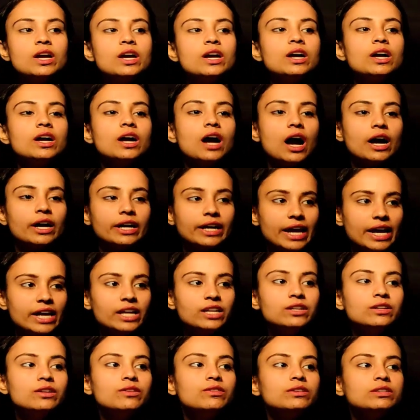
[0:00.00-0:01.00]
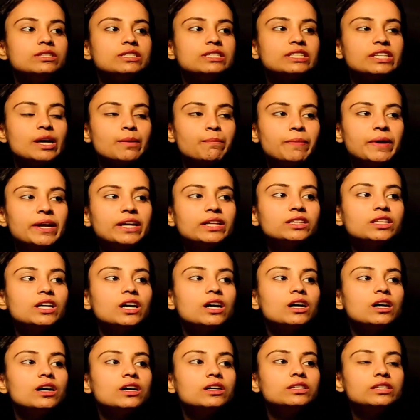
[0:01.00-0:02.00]
Again skipping
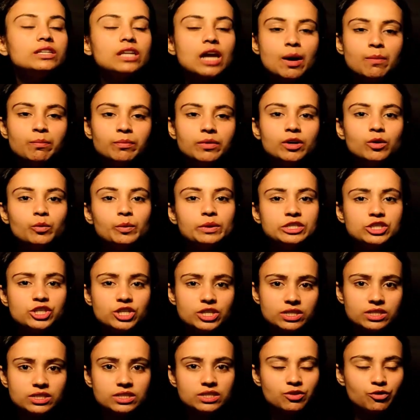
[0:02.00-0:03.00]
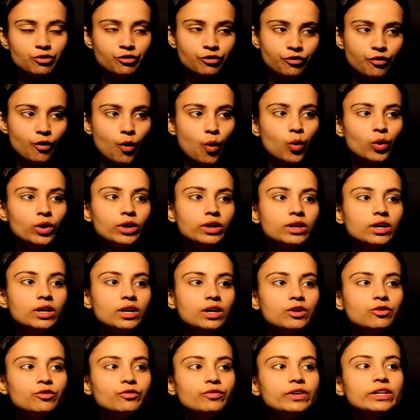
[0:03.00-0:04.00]
the number which is 4,
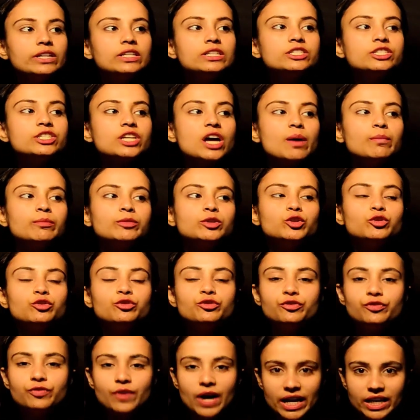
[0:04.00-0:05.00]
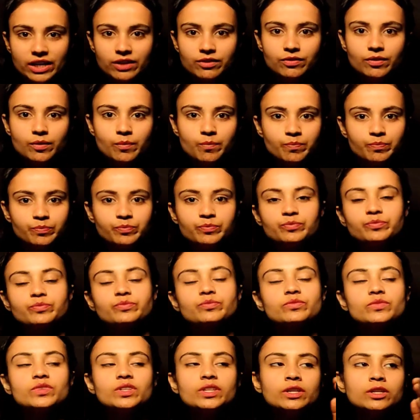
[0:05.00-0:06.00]
we'll jump to 5.
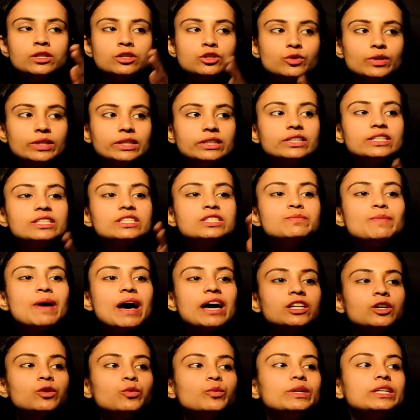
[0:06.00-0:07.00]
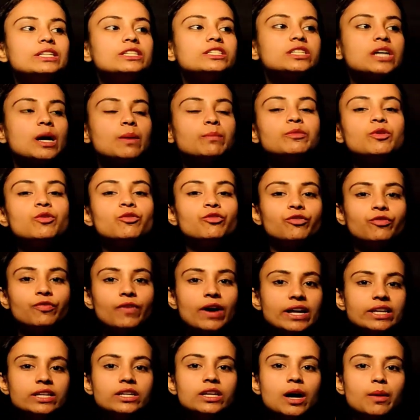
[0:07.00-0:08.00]
So in this manner we'll jump one
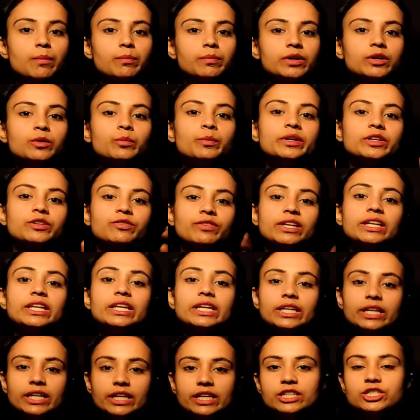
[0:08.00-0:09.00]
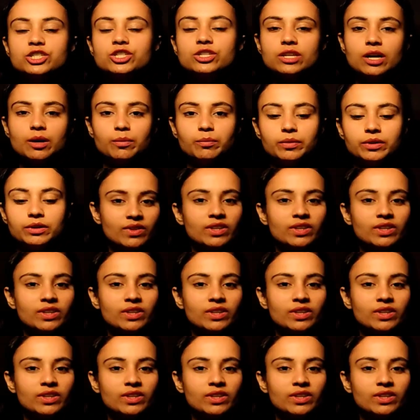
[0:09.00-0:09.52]
number between each number.